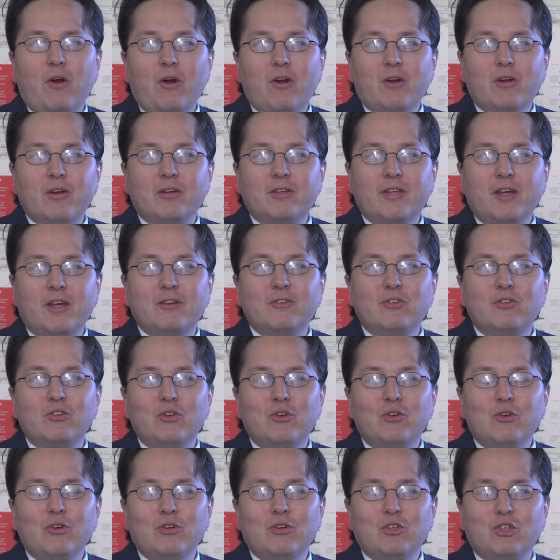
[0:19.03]
Architects New
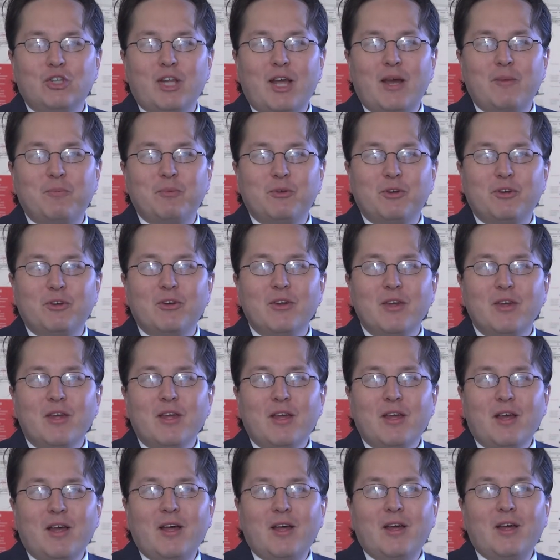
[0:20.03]
York chapter
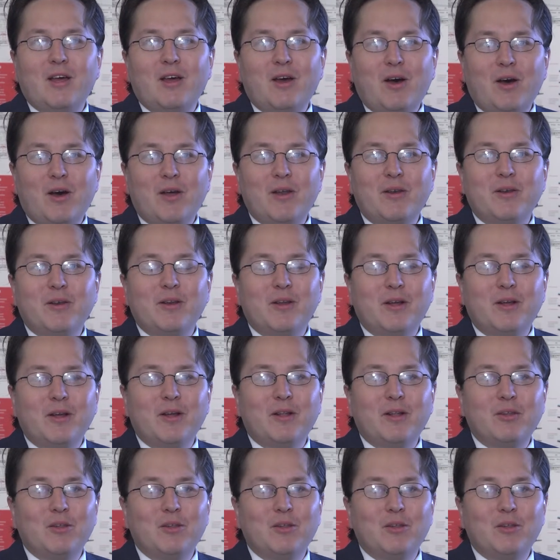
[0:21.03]
uh, on uh,